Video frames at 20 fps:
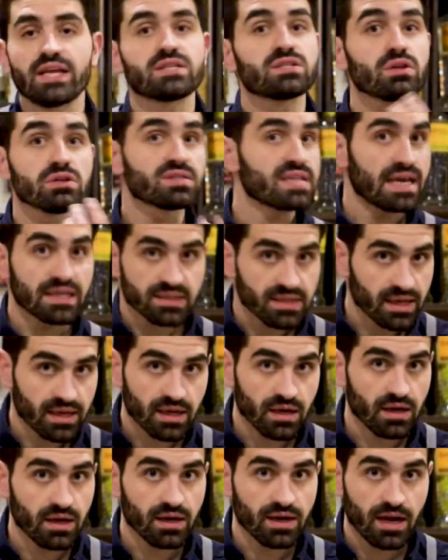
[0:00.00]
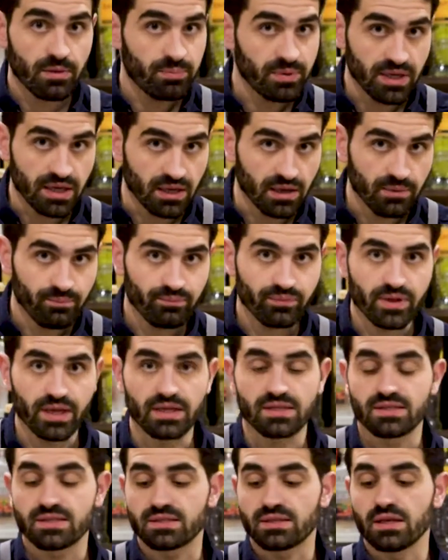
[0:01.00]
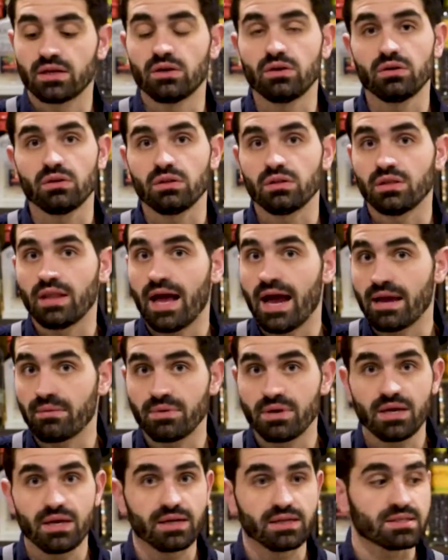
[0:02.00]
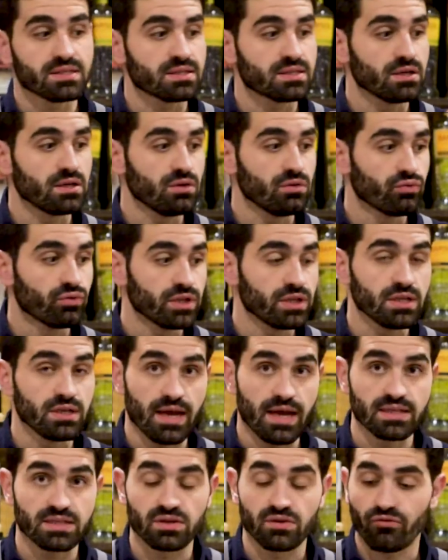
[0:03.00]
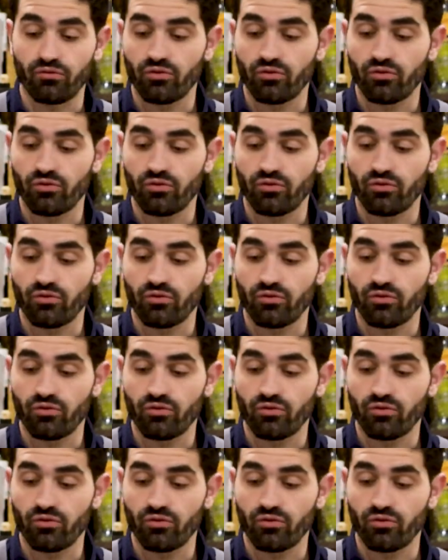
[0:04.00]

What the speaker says: it still tastes like a caipirinha. It's still limey, it's still really nice and